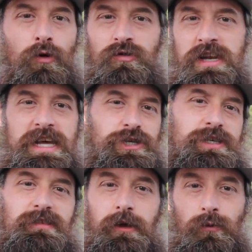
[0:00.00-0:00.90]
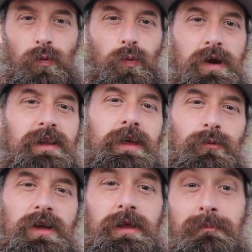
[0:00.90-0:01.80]
those niches can really,
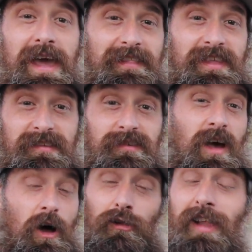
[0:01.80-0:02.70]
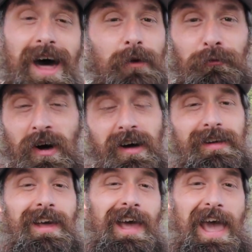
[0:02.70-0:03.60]
really make this a lot of
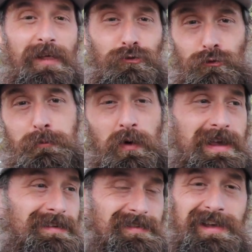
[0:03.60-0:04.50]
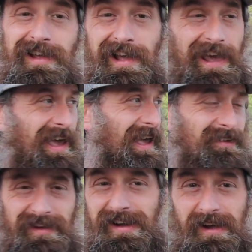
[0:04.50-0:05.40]
fun and super easy.
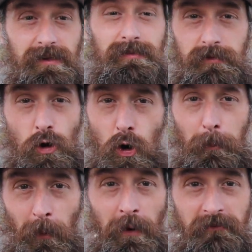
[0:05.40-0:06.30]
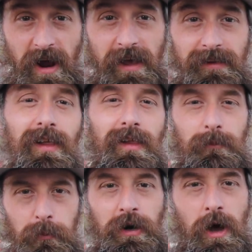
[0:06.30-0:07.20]
And the whole point, right?
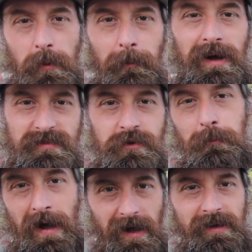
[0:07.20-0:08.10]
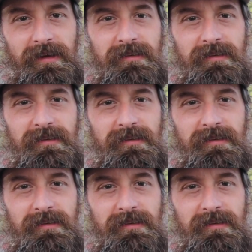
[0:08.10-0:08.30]
Put a couple bucks in your pocket.